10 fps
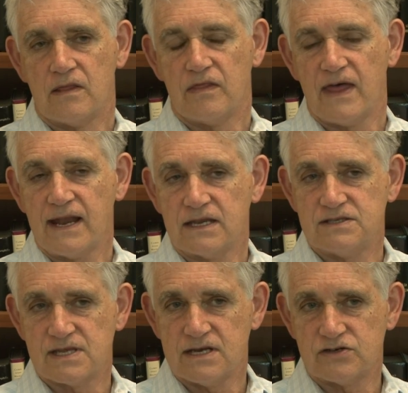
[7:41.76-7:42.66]
That
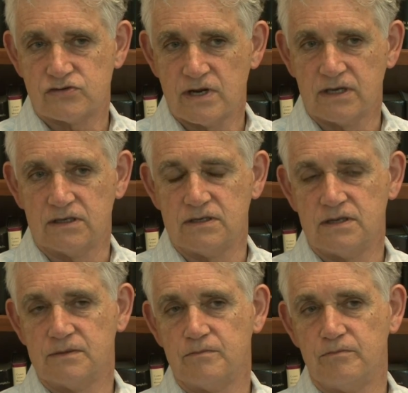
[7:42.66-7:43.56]
is then triggered
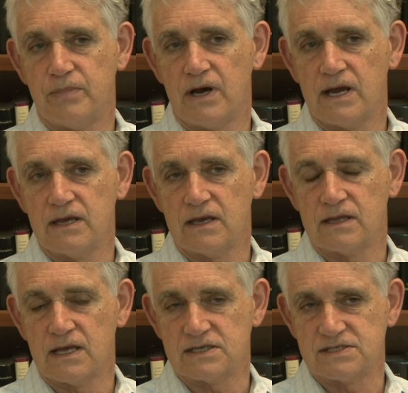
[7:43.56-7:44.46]
by
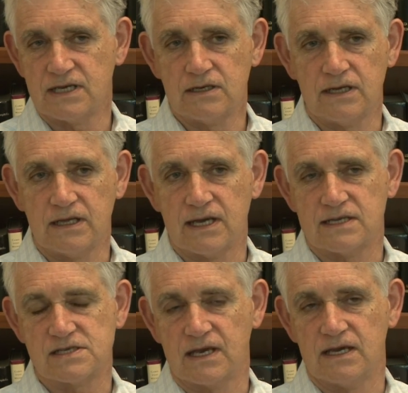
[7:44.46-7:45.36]

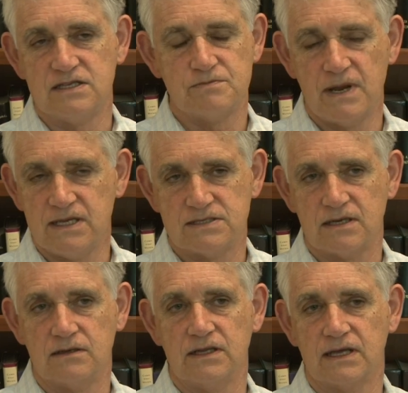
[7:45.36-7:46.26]
many
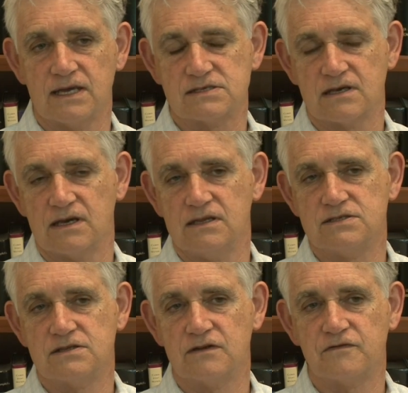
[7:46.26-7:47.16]
signaling
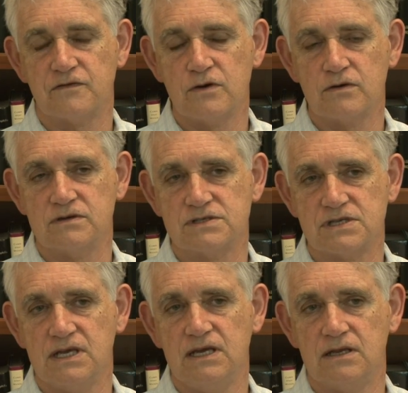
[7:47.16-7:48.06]
cascades that focus
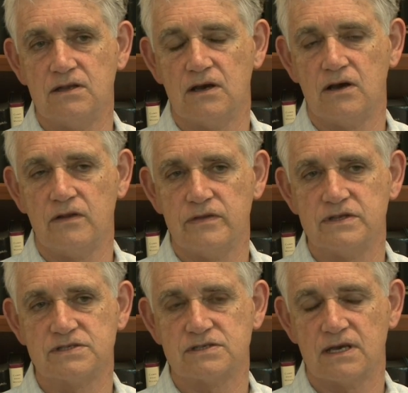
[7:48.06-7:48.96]
in on
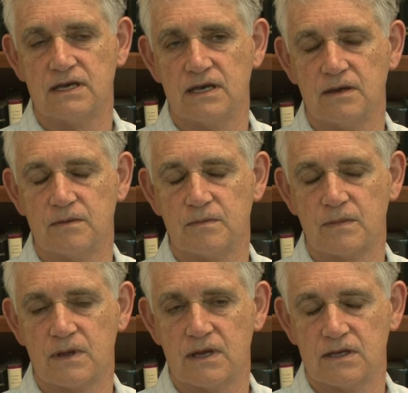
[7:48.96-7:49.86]
this
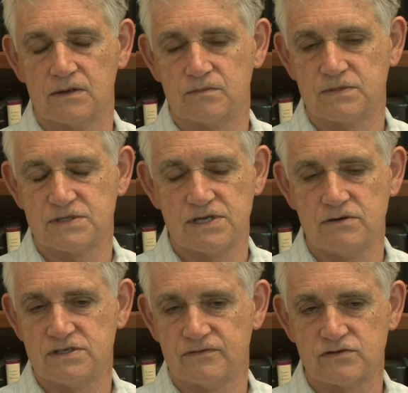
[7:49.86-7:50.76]

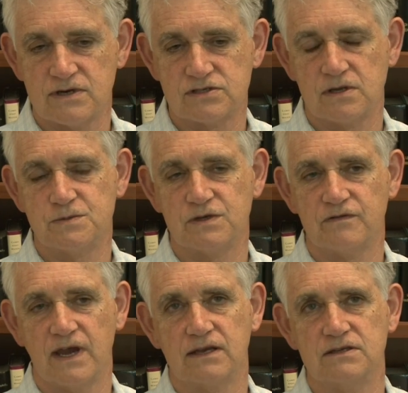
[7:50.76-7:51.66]
series of transcription
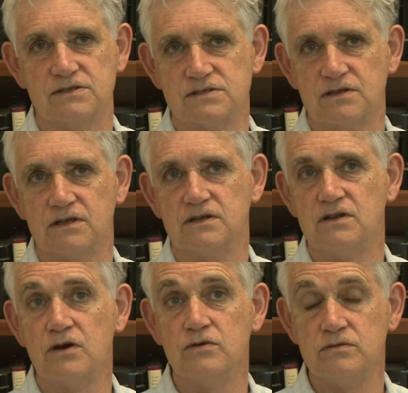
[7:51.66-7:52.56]
factors that are
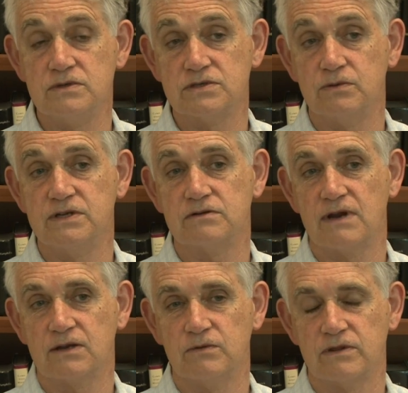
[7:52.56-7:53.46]
known to
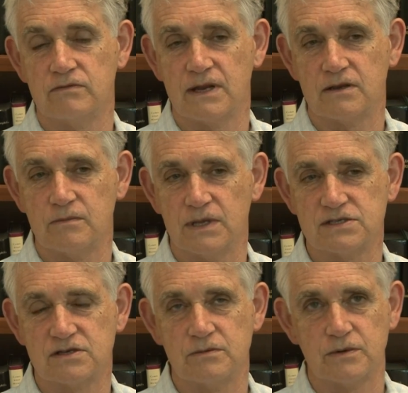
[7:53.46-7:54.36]
interact with the
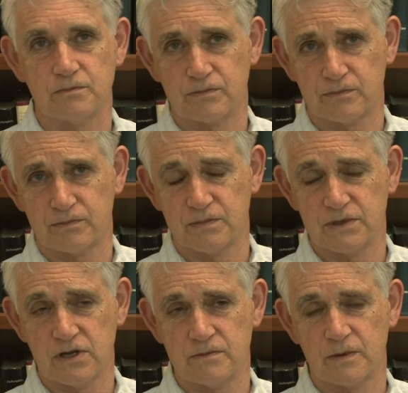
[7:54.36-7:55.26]

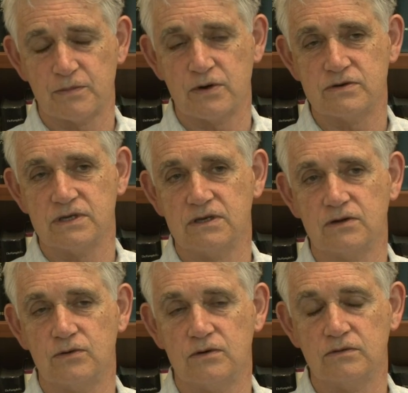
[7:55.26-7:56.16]
retinoblastoma protein
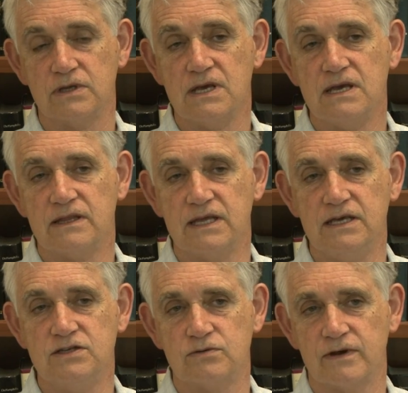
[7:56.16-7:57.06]
called
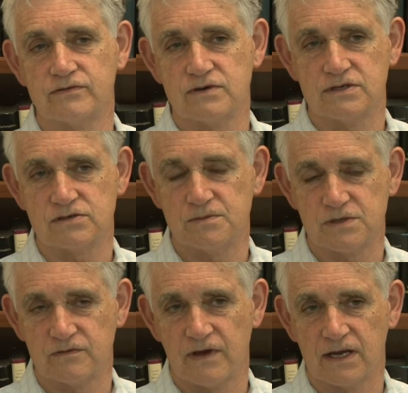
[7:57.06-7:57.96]
the E2F
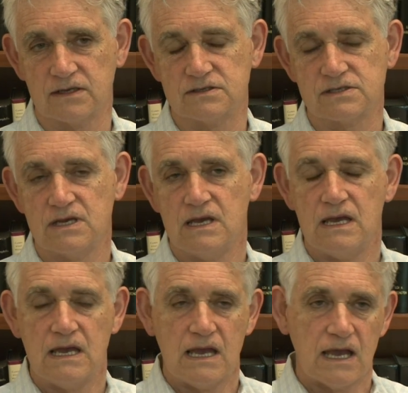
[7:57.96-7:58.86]
transcription factors.
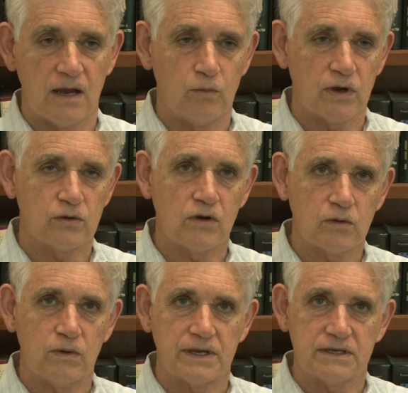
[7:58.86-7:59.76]
And what
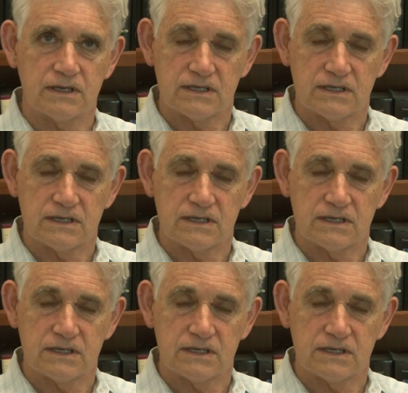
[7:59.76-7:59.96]
ORC1